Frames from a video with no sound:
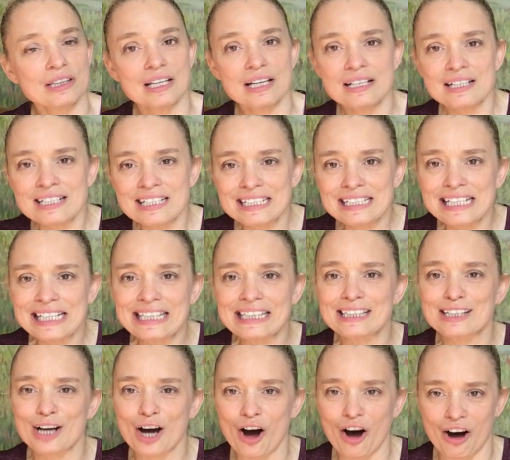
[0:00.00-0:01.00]
this
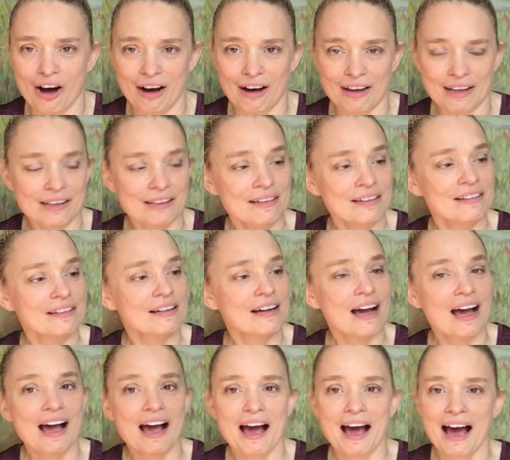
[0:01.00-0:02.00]
little guy
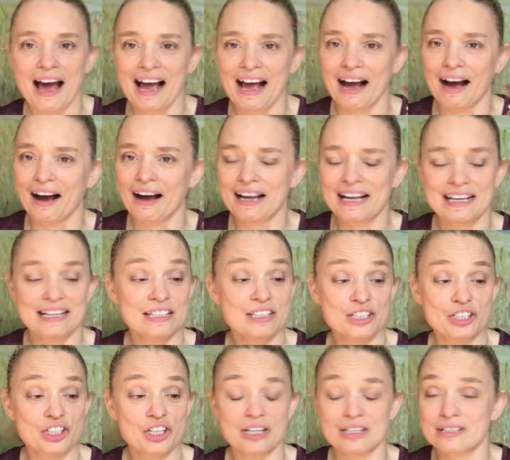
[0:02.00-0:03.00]
is
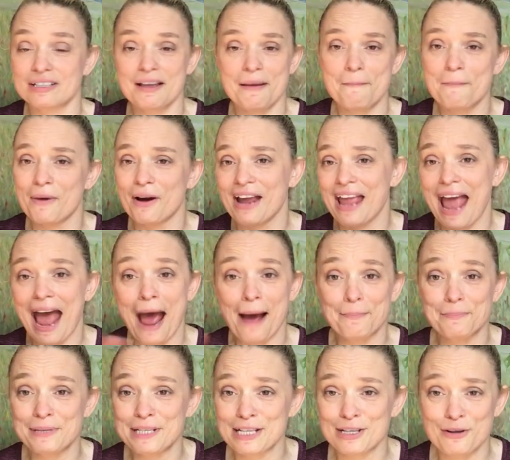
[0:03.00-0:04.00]
just my
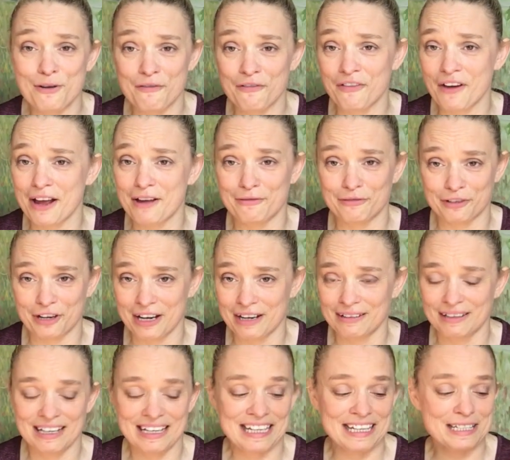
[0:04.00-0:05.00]
absolute favorite.
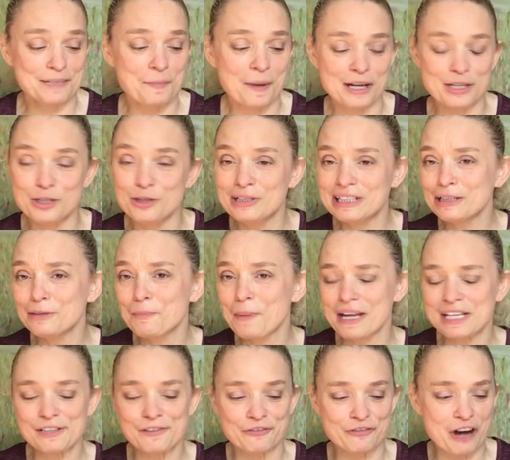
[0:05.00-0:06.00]
He's my new little
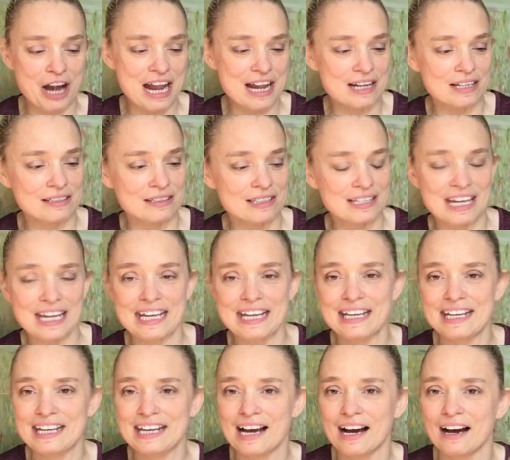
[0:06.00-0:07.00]
best friend.
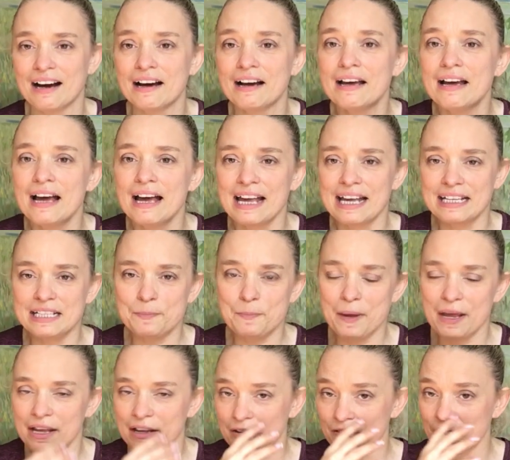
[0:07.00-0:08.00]
He uh, is
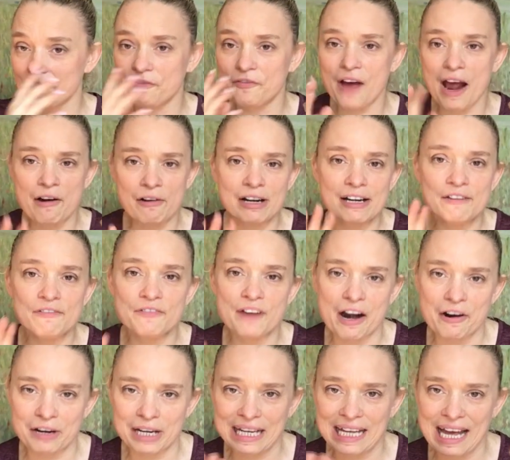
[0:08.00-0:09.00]
being very,
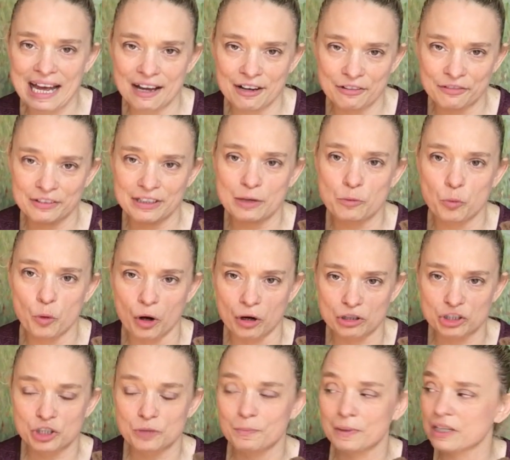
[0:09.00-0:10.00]
very carefully
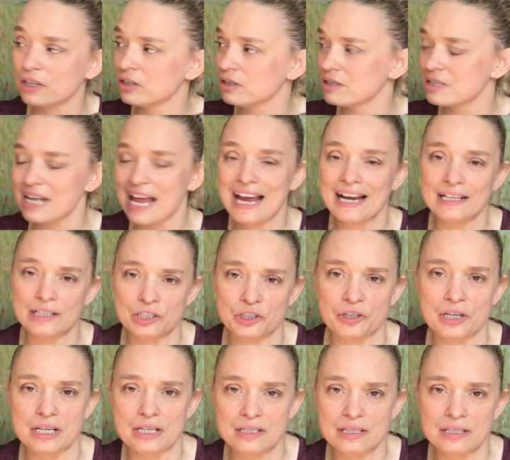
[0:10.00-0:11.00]
watched because
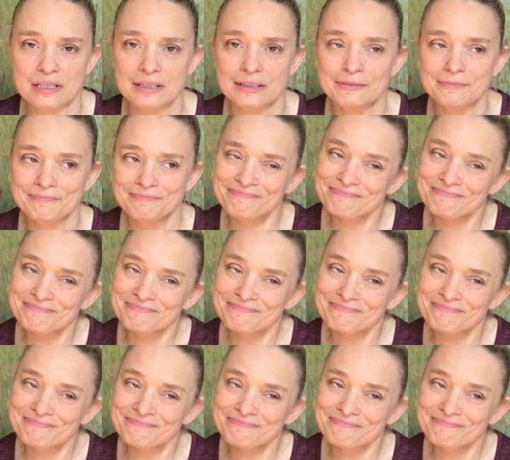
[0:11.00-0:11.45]
Hendrix